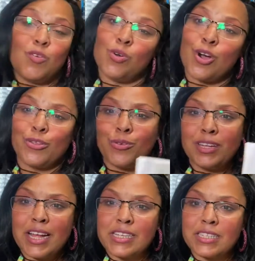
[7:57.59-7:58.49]
will go through the
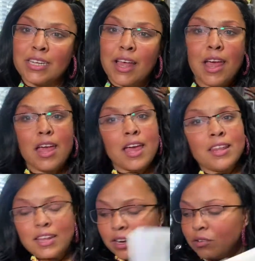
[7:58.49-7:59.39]
lesson,
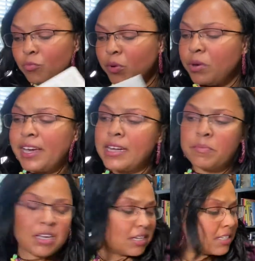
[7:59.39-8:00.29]
and then we will get it,
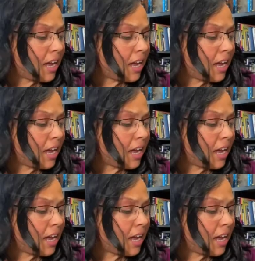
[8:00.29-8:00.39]
because